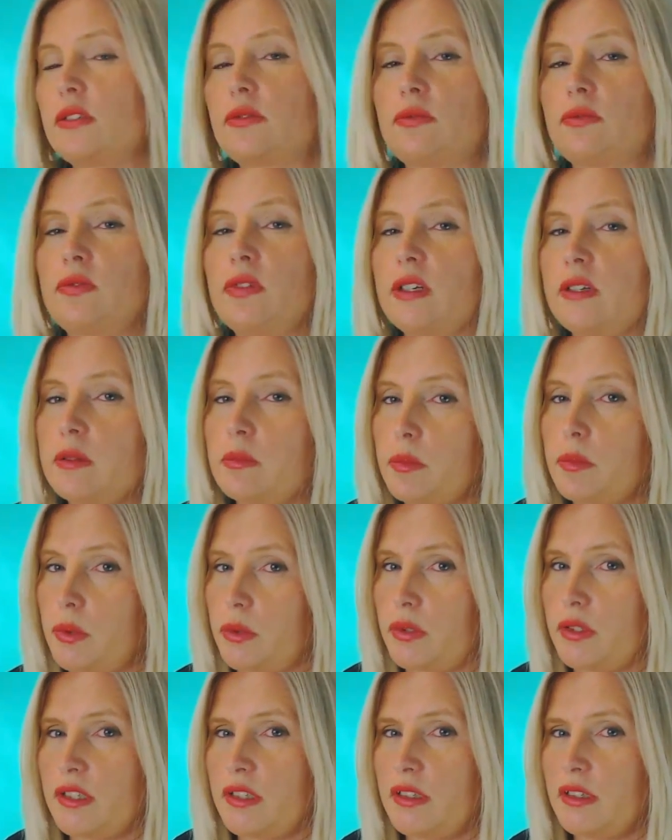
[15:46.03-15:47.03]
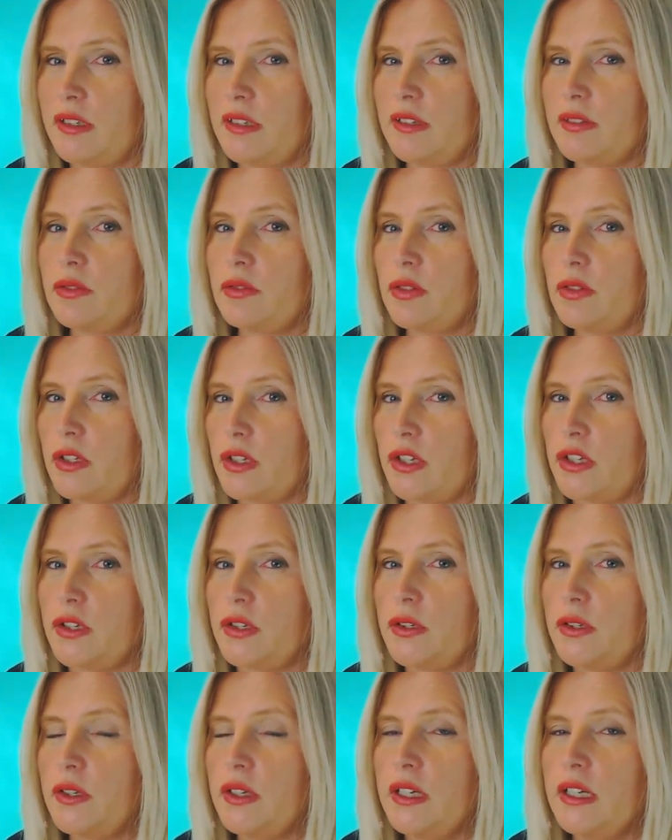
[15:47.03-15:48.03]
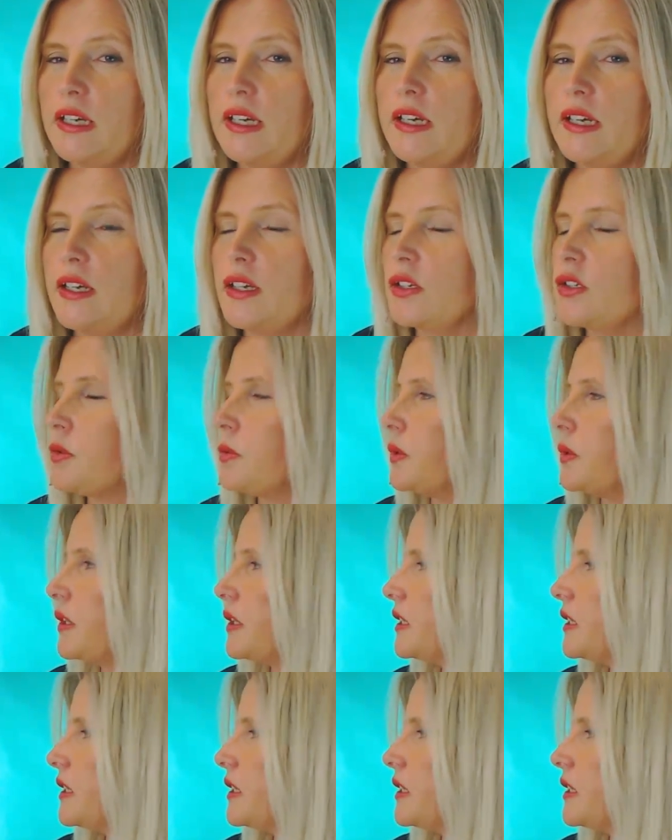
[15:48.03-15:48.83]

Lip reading: it's very important for you to